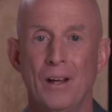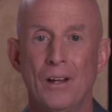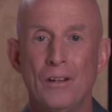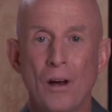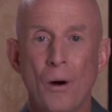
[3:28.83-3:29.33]

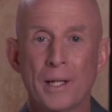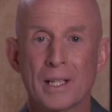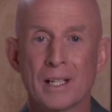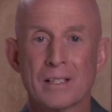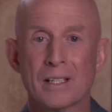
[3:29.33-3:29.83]
Knowing
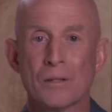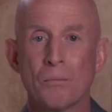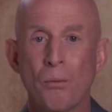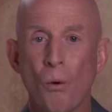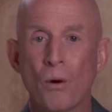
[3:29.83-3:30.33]
this, it's
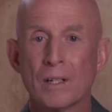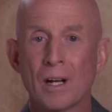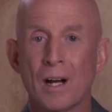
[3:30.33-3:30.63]
important to